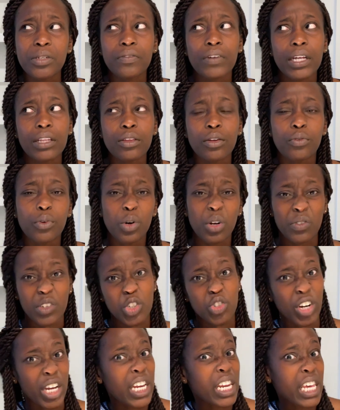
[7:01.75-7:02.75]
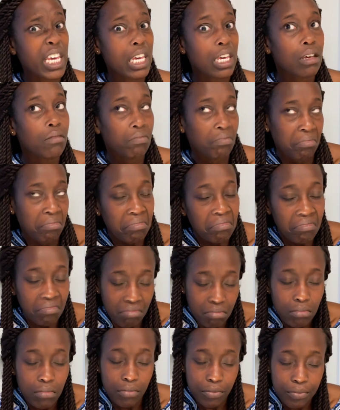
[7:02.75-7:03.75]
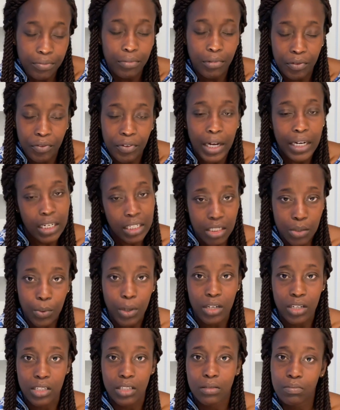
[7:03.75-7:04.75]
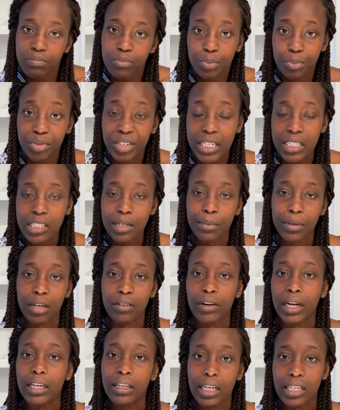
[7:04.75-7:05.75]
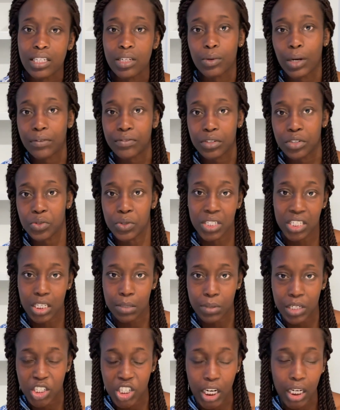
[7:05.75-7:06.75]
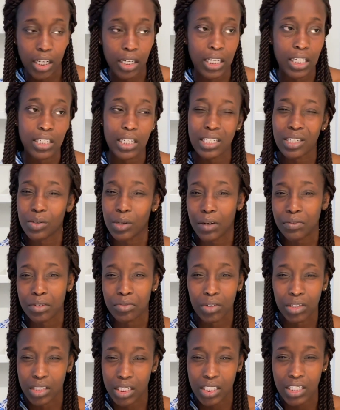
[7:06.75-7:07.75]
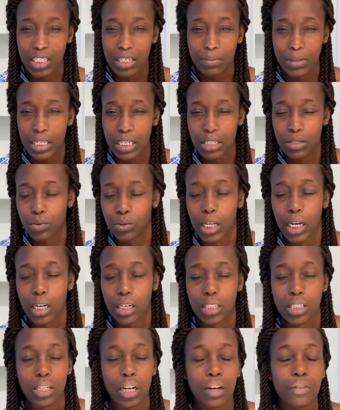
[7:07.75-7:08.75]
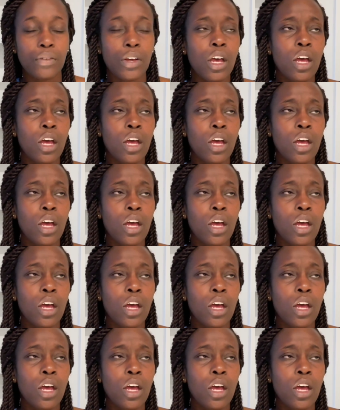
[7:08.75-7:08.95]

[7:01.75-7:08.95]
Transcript: like the role of a trainee, the finance work is pretty similar, right? I still have to do a CP checklist, I still have to run the CPs, all that kind of stuff.